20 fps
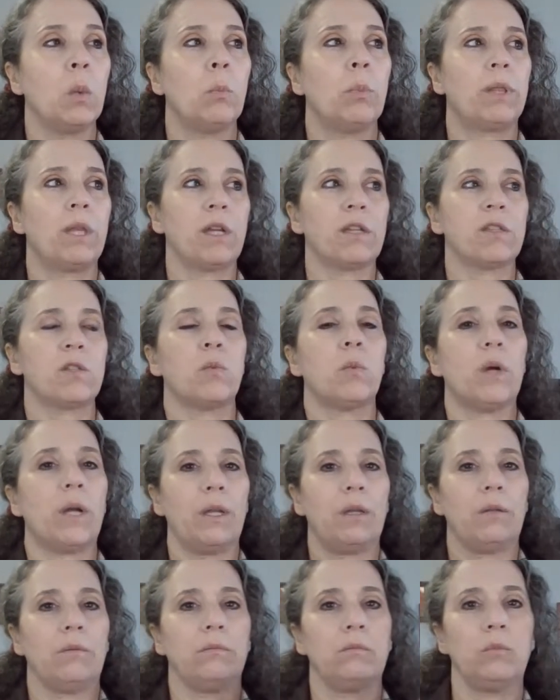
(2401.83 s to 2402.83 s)
But that's
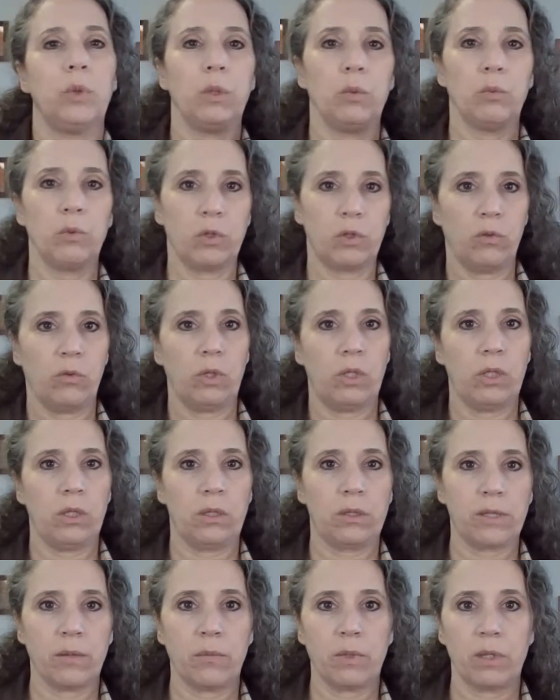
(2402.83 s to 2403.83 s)
why we were
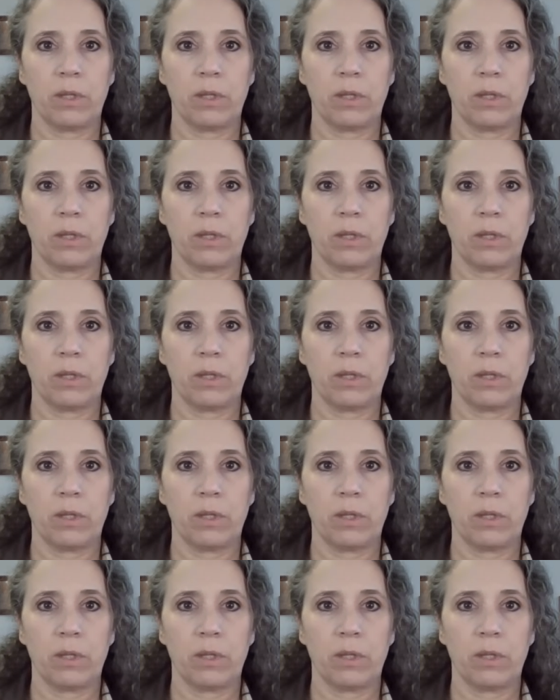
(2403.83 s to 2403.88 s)
doing some